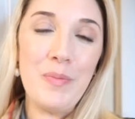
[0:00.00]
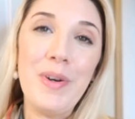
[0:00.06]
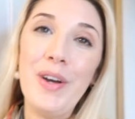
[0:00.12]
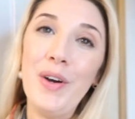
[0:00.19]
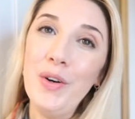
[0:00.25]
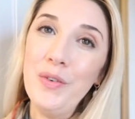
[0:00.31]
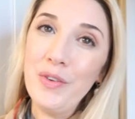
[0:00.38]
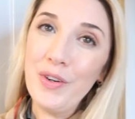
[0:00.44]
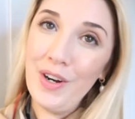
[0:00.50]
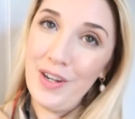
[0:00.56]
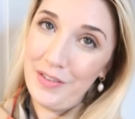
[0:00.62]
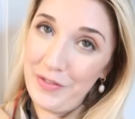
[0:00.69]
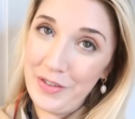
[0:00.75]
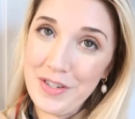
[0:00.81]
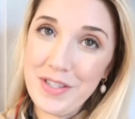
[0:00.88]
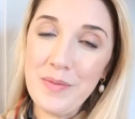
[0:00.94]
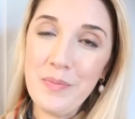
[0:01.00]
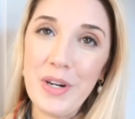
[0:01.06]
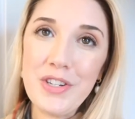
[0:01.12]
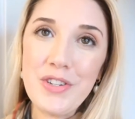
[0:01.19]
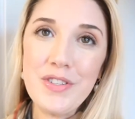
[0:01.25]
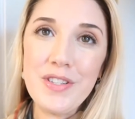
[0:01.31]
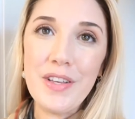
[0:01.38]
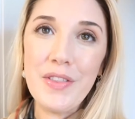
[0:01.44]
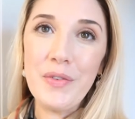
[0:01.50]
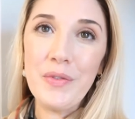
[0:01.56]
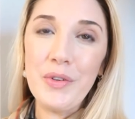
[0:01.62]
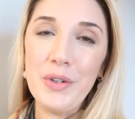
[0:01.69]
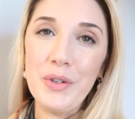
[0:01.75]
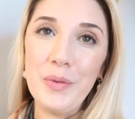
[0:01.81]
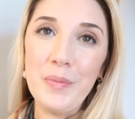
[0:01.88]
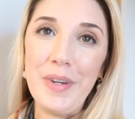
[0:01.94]
But overall, first impressions on the
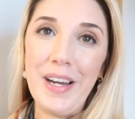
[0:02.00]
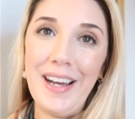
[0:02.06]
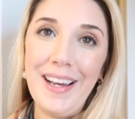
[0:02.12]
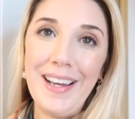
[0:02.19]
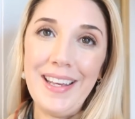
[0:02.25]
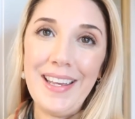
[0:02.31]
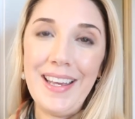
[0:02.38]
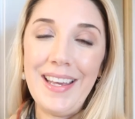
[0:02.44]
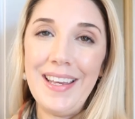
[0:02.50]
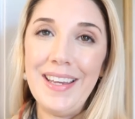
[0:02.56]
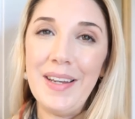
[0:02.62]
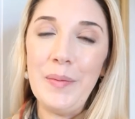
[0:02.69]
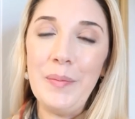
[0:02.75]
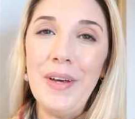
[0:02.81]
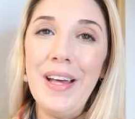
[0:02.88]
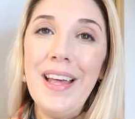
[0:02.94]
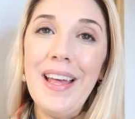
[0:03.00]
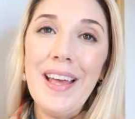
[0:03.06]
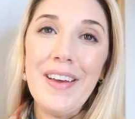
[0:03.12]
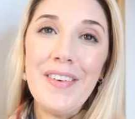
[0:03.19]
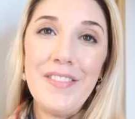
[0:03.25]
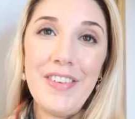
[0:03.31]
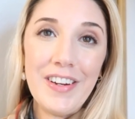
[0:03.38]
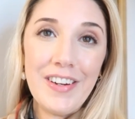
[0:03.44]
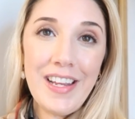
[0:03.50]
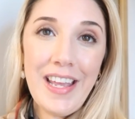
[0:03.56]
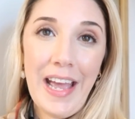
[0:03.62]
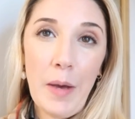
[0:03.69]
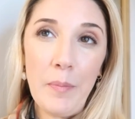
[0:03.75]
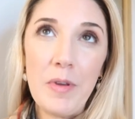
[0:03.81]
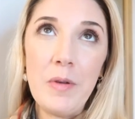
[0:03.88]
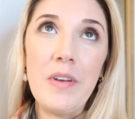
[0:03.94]
room, I am very
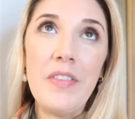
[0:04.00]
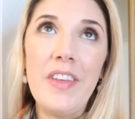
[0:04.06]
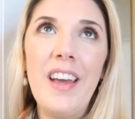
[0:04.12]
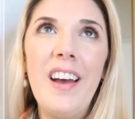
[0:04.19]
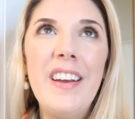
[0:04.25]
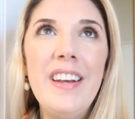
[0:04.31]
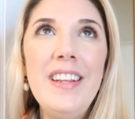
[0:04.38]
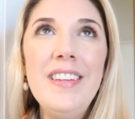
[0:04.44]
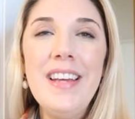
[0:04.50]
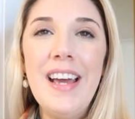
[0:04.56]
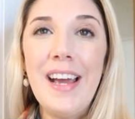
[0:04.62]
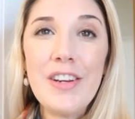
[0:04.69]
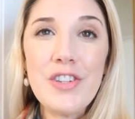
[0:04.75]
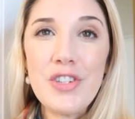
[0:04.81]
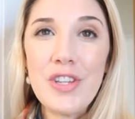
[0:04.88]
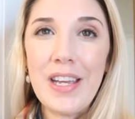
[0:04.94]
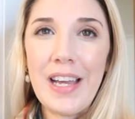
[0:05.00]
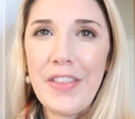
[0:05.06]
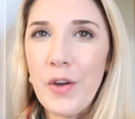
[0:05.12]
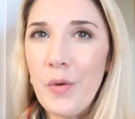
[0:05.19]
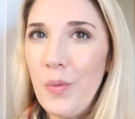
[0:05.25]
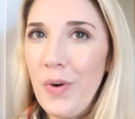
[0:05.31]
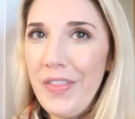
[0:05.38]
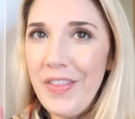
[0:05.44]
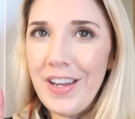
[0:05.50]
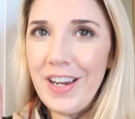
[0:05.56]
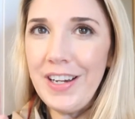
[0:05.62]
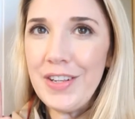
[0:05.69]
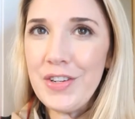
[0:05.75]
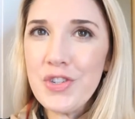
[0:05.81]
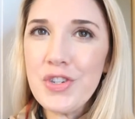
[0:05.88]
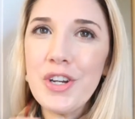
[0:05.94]
happy with it. I need to actually, I think one thing I
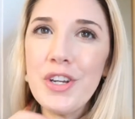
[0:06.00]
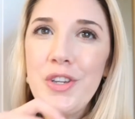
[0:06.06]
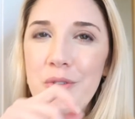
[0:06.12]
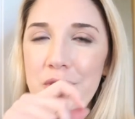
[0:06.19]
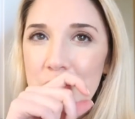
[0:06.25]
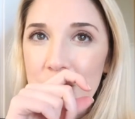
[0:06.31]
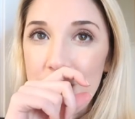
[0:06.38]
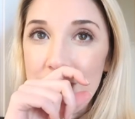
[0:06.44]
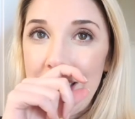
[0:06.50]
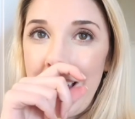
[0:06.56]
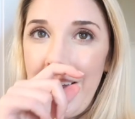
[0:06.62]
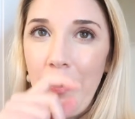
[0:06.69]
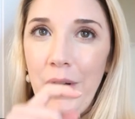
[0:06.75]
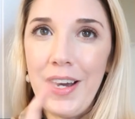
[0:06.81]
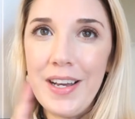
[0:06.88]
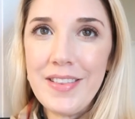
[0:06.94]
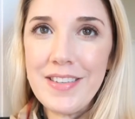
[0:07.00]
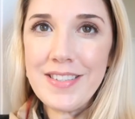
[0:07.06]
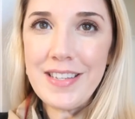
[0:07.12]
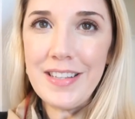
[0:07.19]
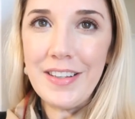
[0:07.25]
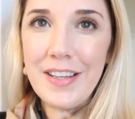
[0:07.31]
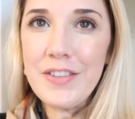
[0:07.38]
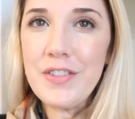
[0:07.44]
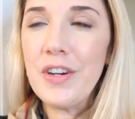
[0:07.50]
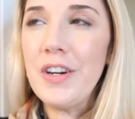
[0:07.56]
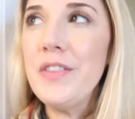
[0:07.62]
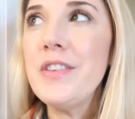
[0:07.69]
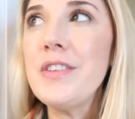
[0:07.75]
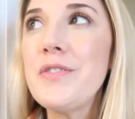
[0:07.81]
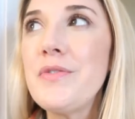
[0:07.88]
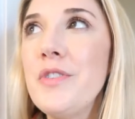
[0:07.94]
didn't show you is just how high the ceilings are
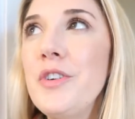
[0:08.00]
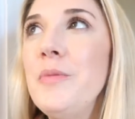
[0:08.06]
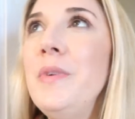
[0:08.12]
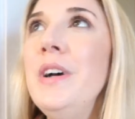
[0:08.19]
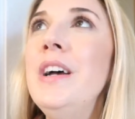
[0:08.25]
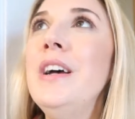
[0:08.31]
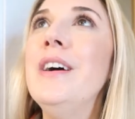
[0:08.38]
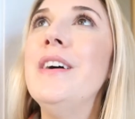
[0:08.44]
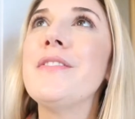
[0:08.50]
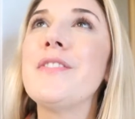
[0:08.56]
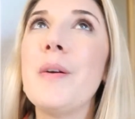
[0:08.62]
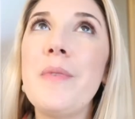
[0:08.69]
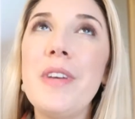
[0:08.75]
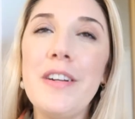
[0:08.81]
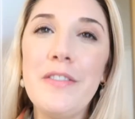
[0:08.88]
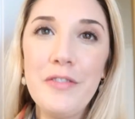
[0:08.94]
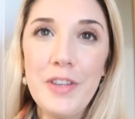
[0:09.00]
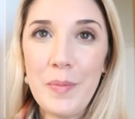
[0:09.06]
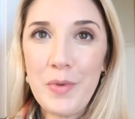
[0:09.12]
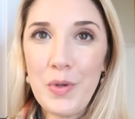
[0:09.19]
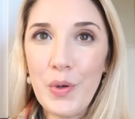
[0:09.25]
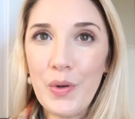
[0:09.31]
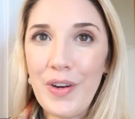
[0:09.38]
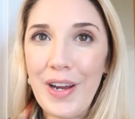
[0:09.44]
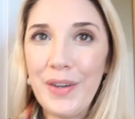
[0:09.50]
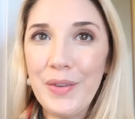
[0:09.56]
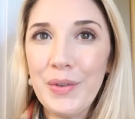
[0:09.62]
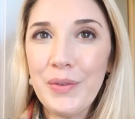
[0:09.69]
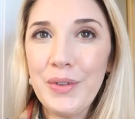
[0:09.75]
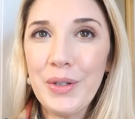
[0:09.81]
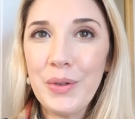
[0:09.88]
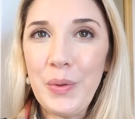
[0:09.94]
in this room. So I'm gonna flip you
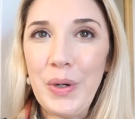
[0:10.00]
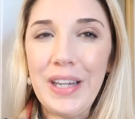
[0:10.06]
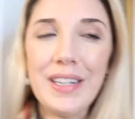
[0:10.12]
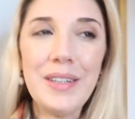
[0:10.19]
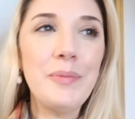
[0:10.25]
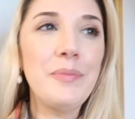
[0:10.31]
around real quick.